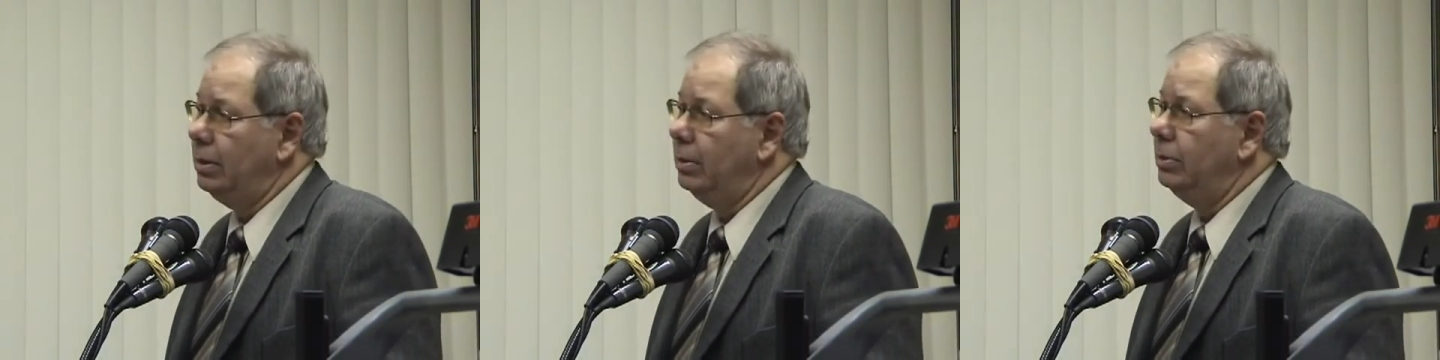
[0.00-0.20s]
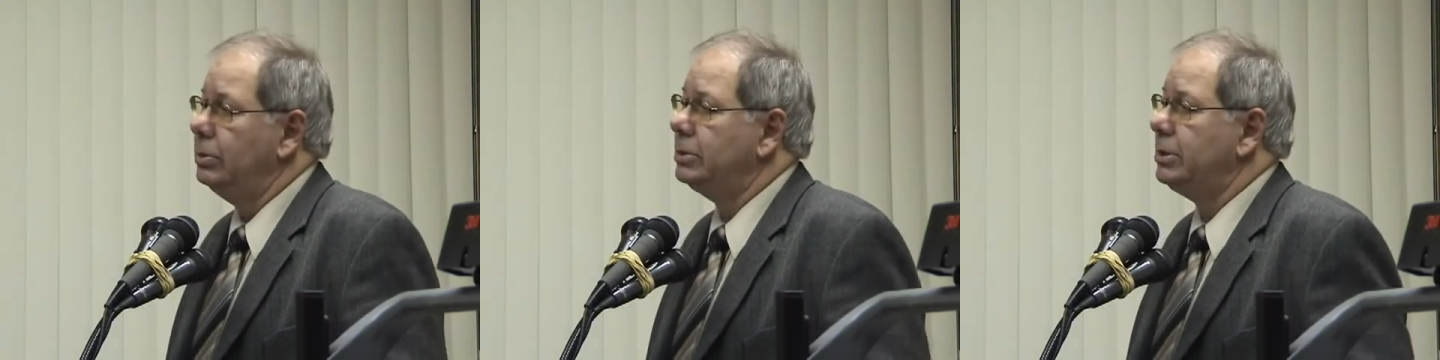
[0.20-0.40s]

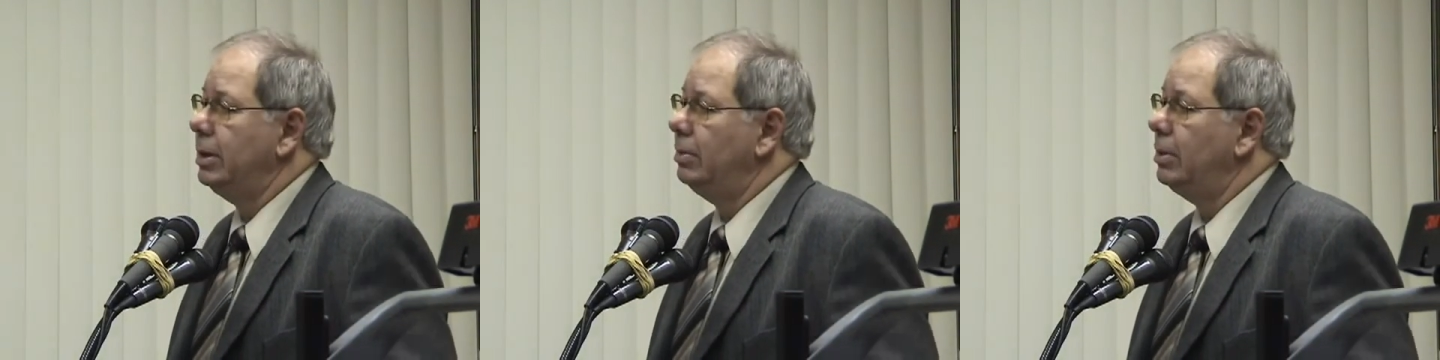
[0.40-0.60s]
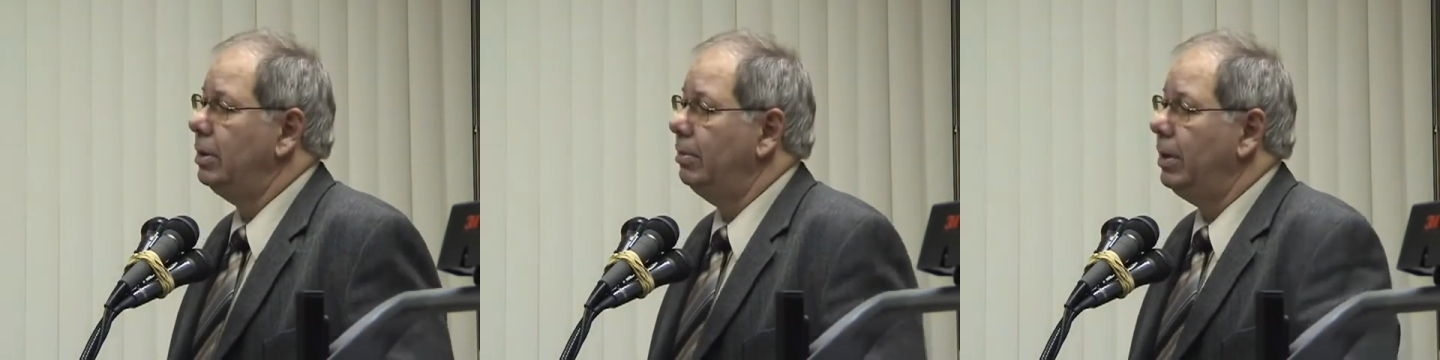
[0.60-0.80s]
do
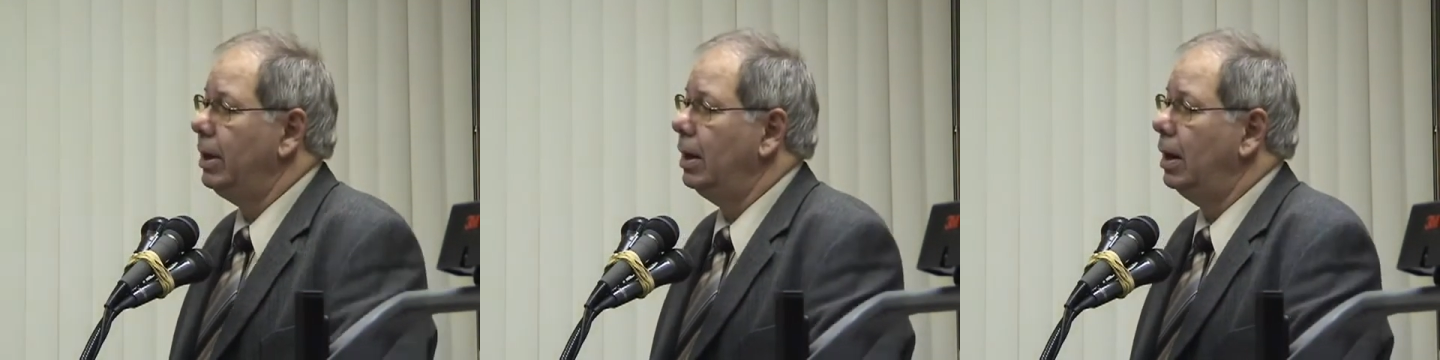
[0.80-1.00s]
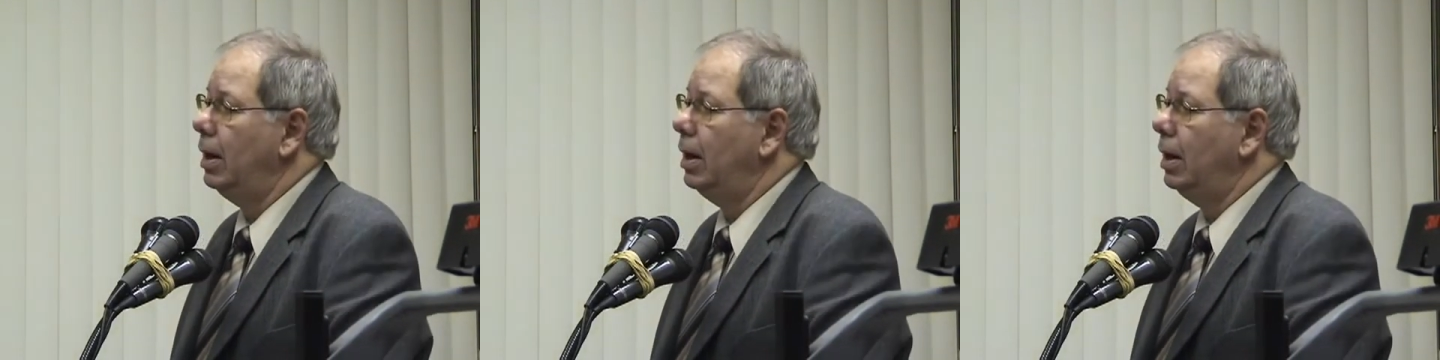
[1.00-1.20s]
seem to be
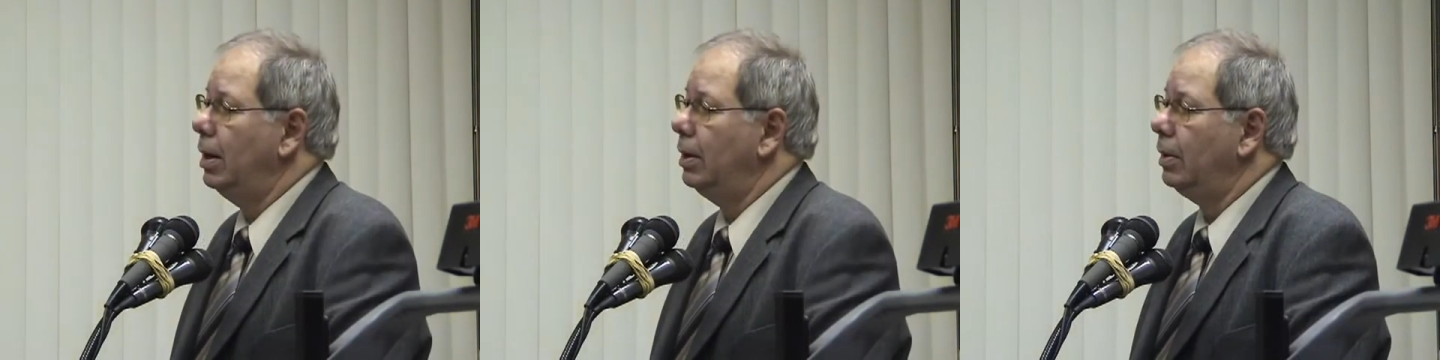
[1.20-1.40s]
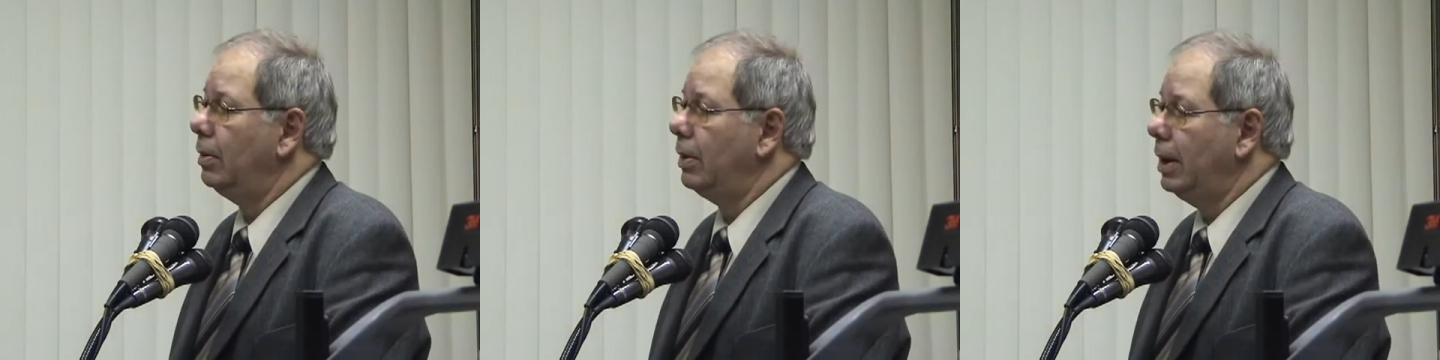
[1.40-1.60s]

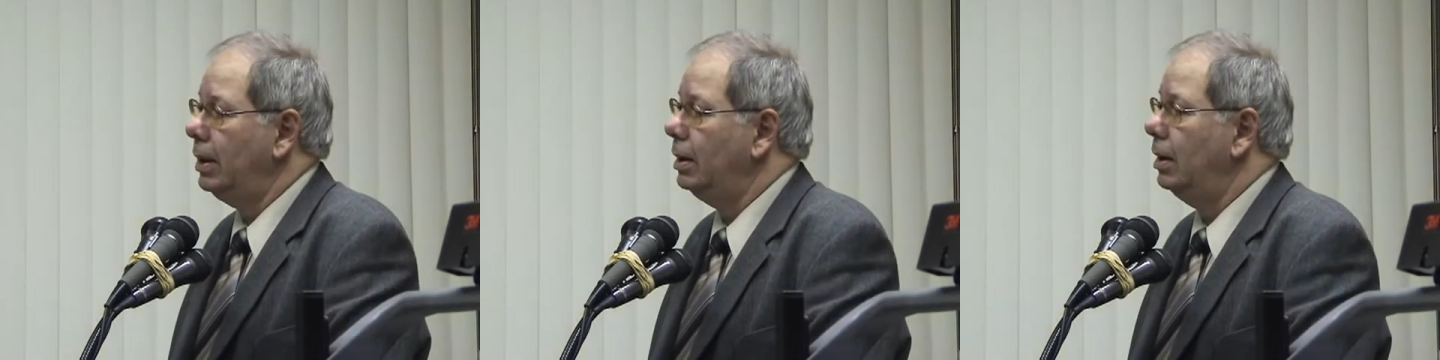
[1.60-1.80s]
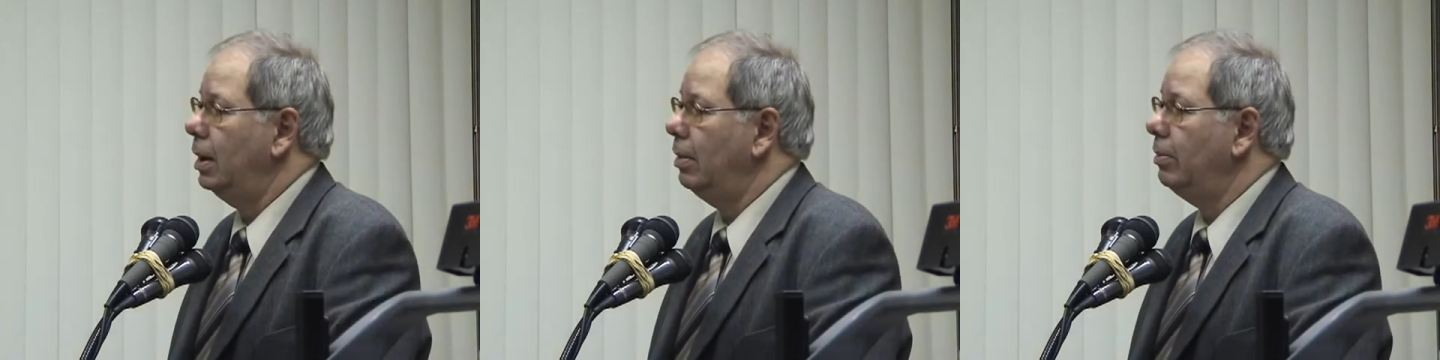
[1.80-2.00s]
a
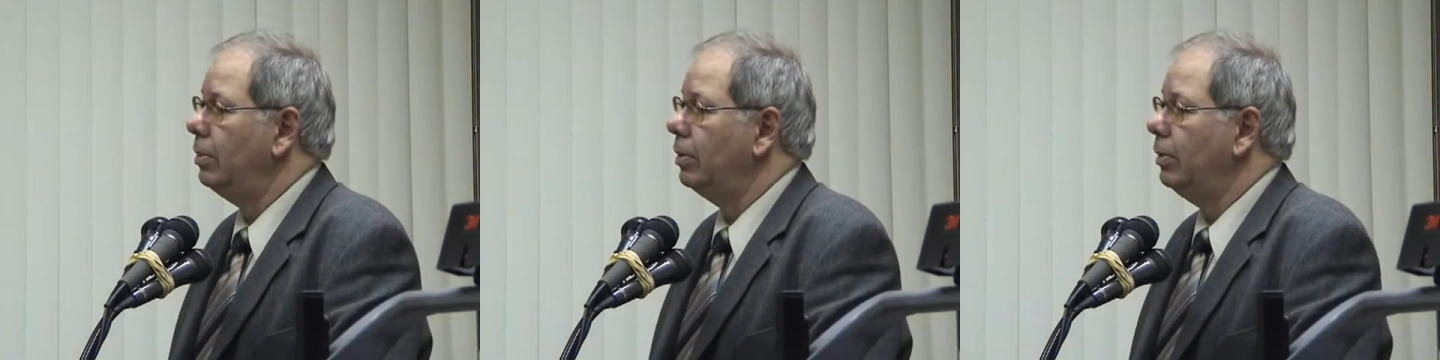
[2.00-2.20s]
great number